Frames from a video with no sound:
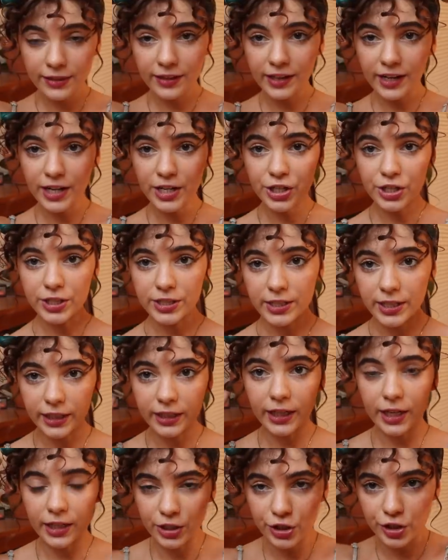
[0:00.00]
Then I just like
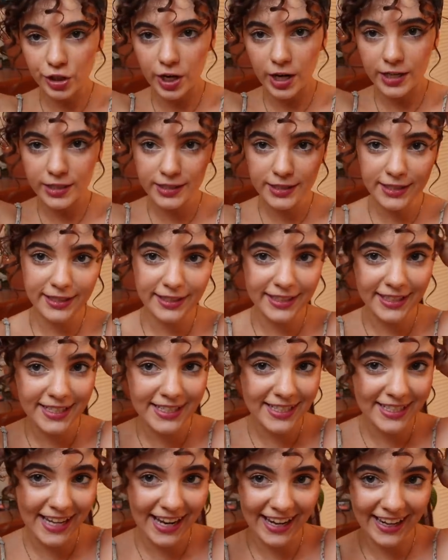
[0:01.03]
adjust
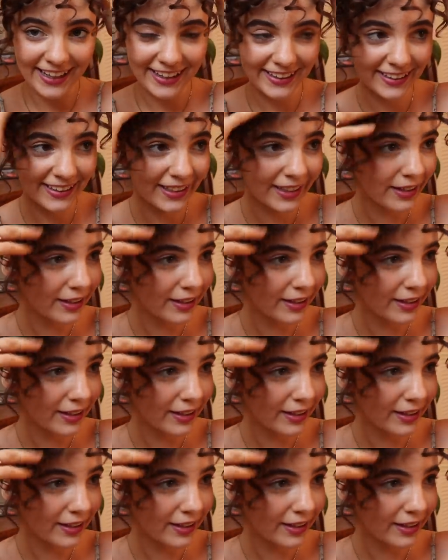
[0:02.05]
this hair.